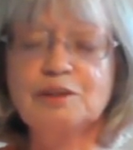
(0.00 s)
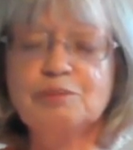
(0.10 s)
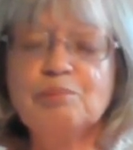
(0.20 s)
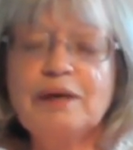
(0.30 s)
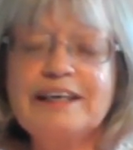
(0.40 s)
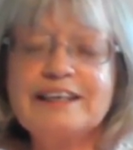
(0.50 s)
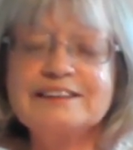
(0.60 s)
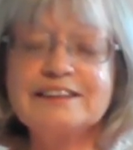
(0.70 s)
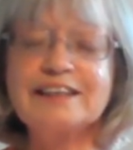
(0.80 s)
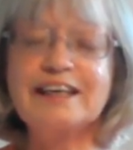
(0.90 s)
it
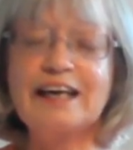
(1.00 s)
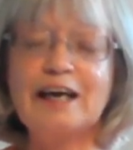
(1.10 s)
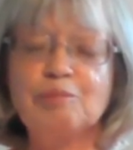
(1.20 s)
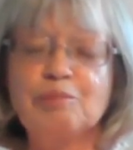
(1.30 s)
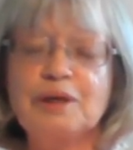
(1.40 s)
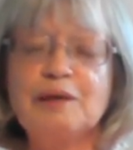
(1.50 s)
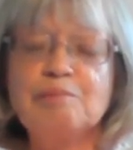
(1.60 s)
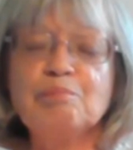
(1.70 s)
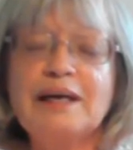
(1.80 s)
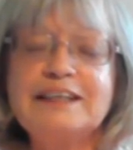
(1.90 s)
makes a gap,
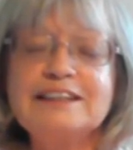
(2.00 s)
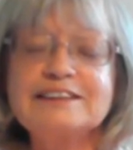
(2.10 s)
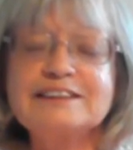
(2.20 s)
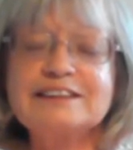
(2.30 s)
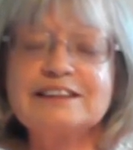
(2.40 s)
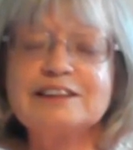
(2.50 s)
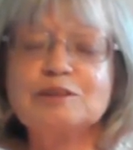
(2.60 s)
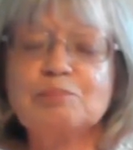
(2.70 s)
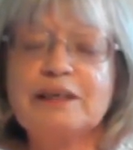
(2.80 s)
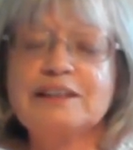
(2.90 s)
it makes a
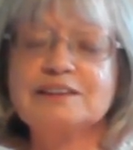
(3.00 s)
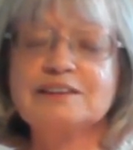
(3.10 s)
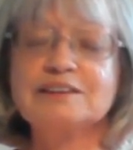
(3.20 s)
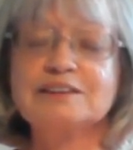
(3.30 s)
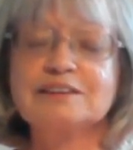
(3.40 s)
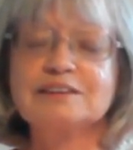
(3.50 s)
space.